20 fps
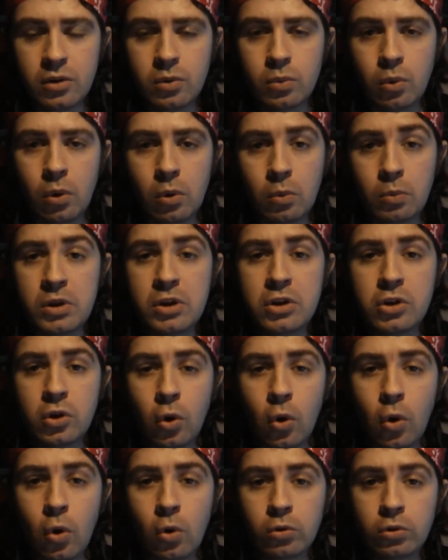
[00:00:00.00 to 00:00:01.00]
what we
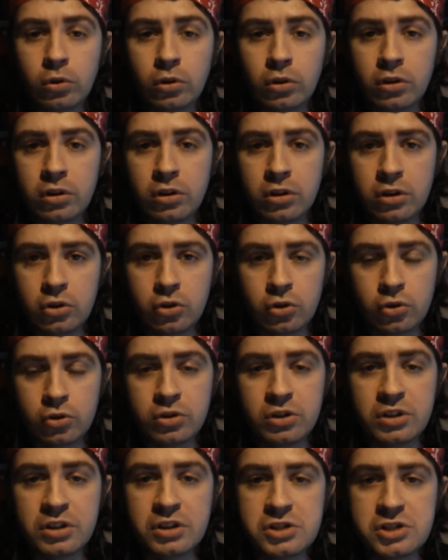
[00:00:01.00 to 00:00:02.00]
call the
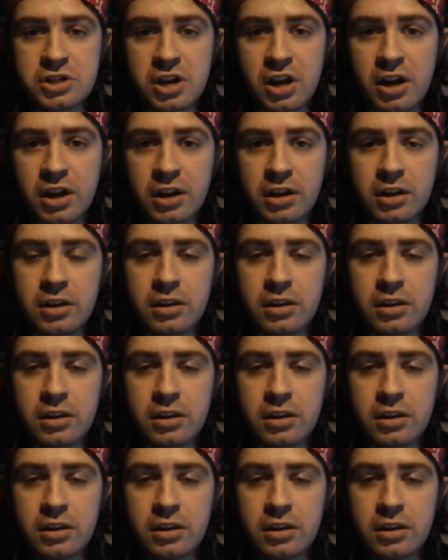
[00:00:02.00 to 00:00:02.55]
Union Jack.